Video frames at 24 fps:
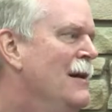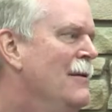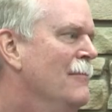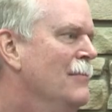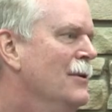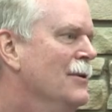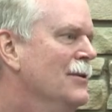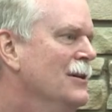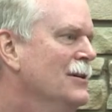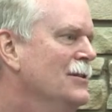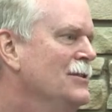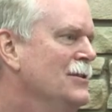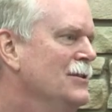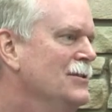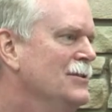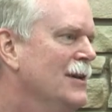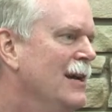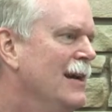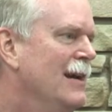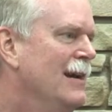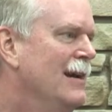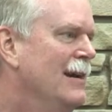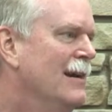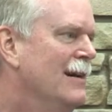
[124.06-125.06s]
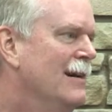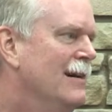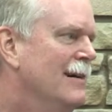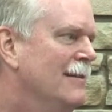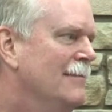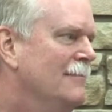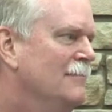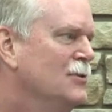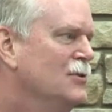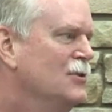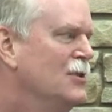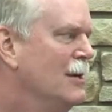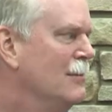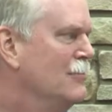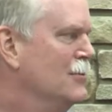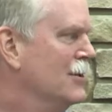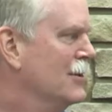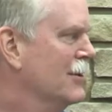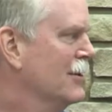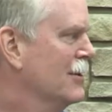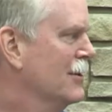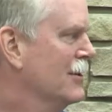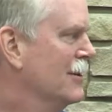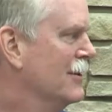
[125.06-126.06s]
But this is a
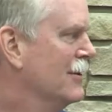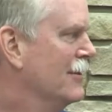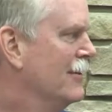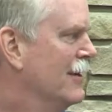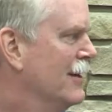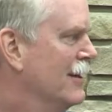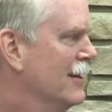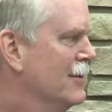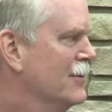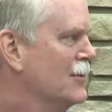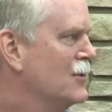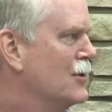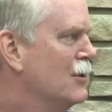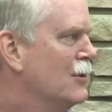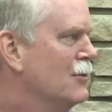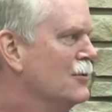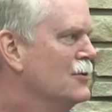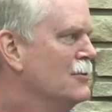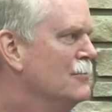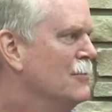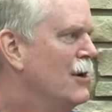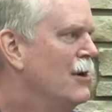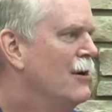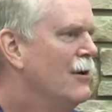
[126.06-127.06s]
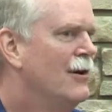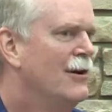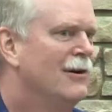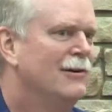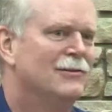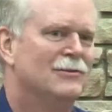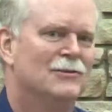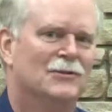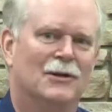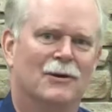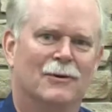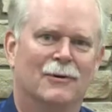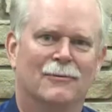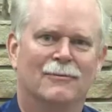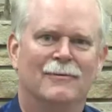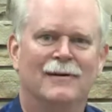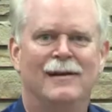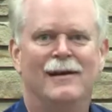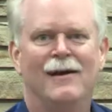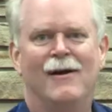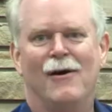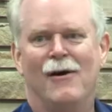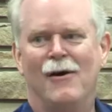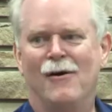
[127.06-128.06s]
subject that is close to my heart, so
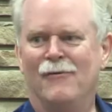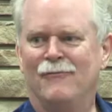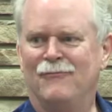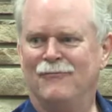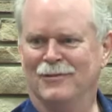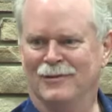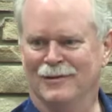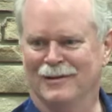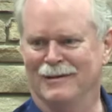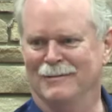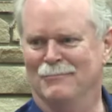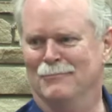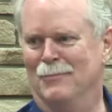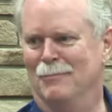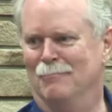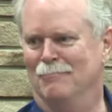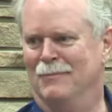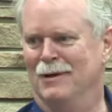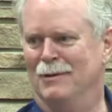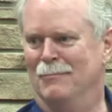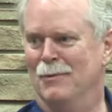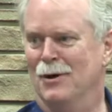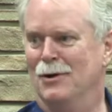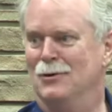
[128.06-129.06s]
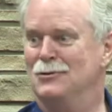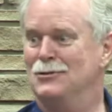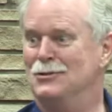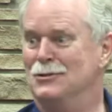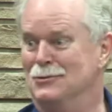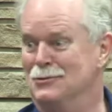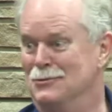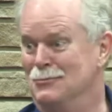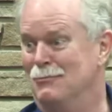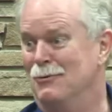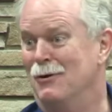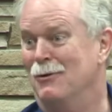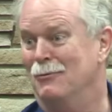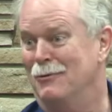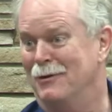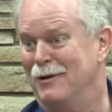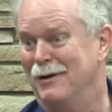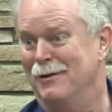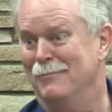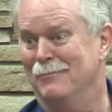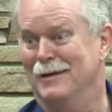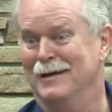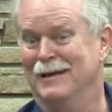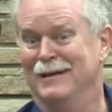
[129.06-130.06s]
hopefully emotions won't
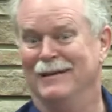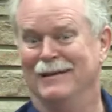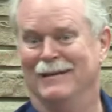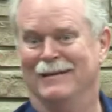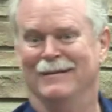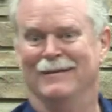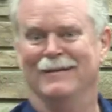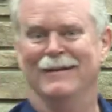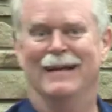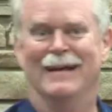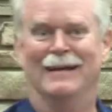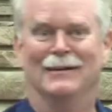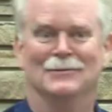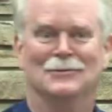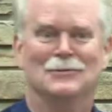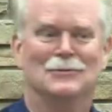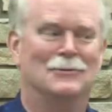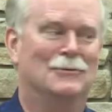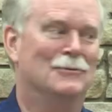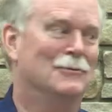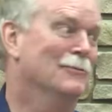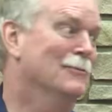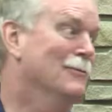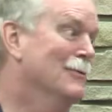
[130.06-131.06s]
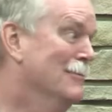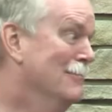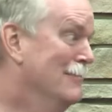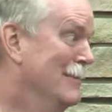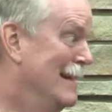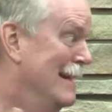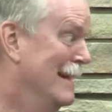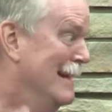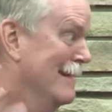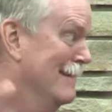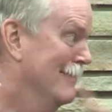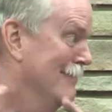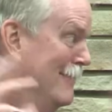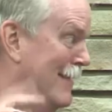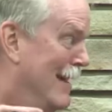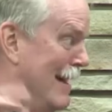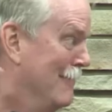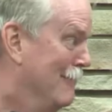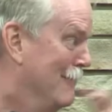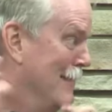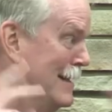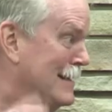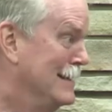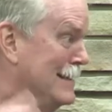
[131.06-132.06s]
come in and screw with me
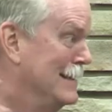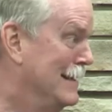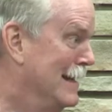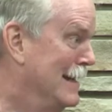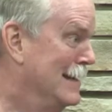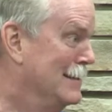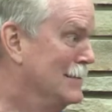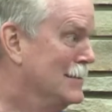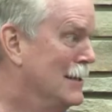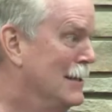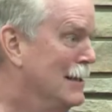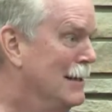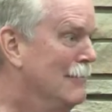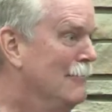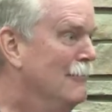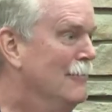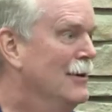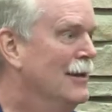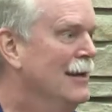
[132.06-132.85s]
and mess things up.